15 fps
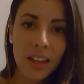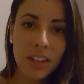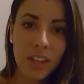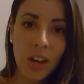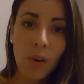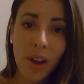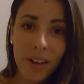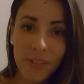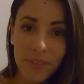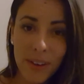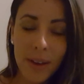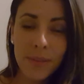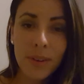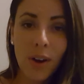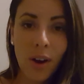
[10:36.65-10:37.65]
No, I
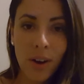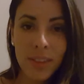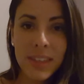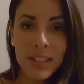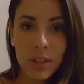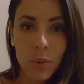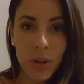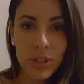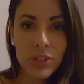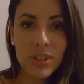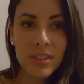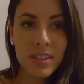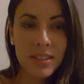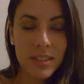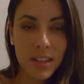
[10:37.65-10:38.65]
found out all these
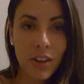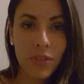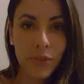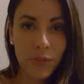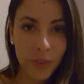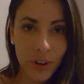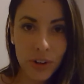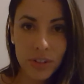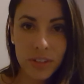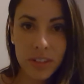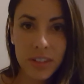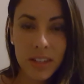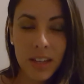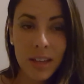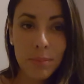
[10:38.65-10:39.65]
questions and stuff
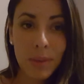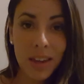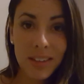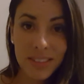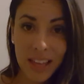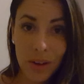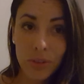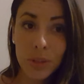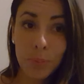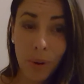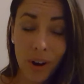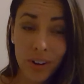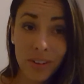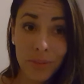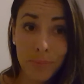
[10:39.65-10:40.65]
first because that was
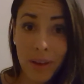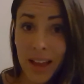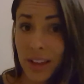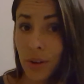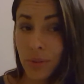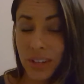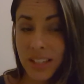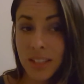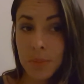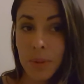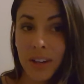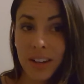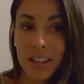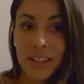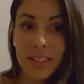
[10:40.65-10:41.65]
part of my own
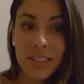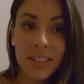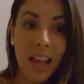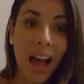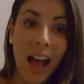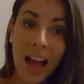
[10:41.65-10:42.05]
experience.